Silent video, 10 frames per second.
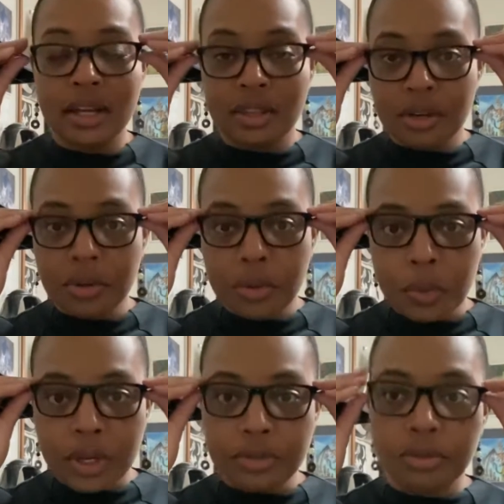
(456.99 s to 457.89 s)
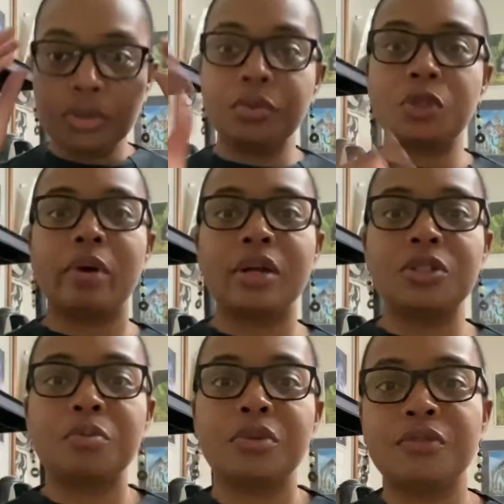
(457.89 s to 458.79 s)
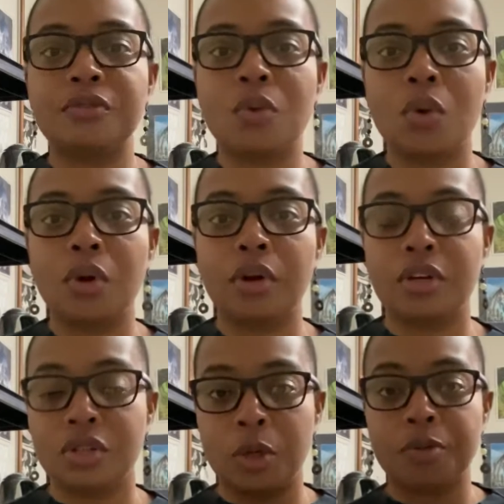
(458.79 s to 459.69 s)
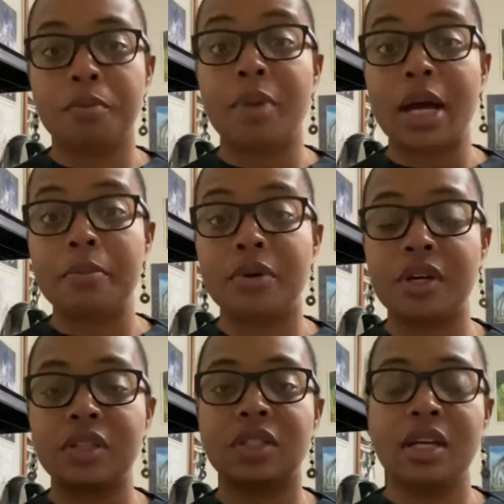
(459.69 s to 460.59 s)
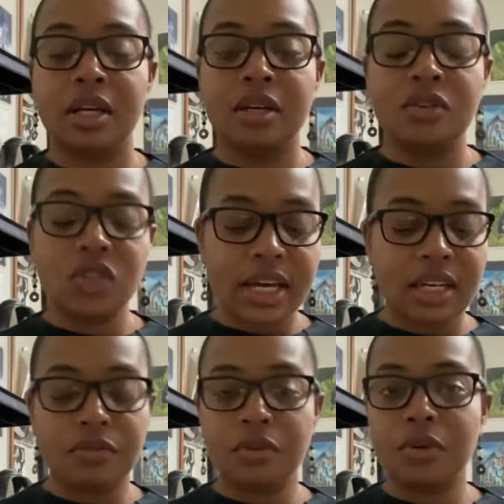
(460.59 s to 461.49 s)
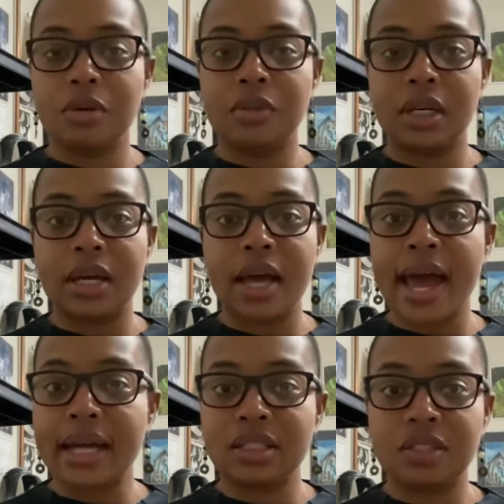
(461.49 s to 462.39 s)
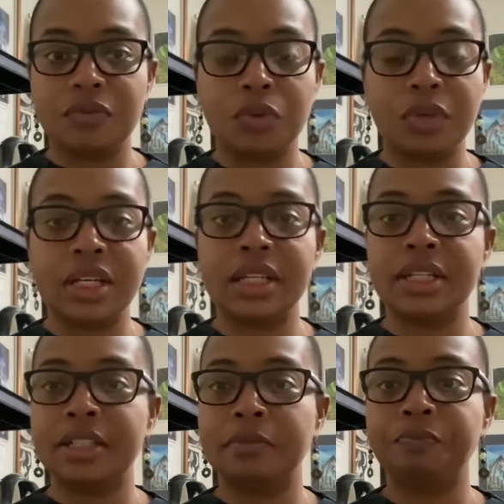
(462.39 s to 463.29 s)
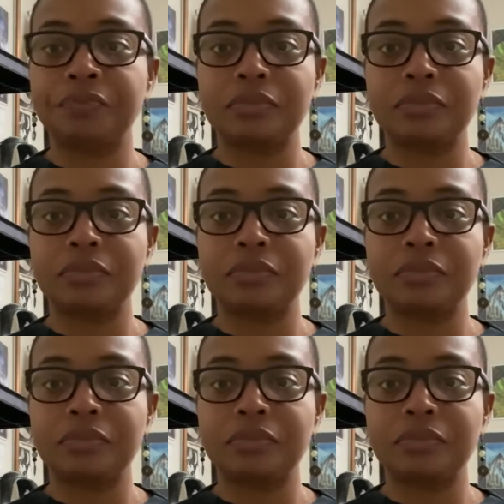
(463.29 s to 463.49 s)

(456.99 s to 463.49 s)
They're the ones who are responsible for, in terms of my books, Jackie Verona, Agnes Viridian,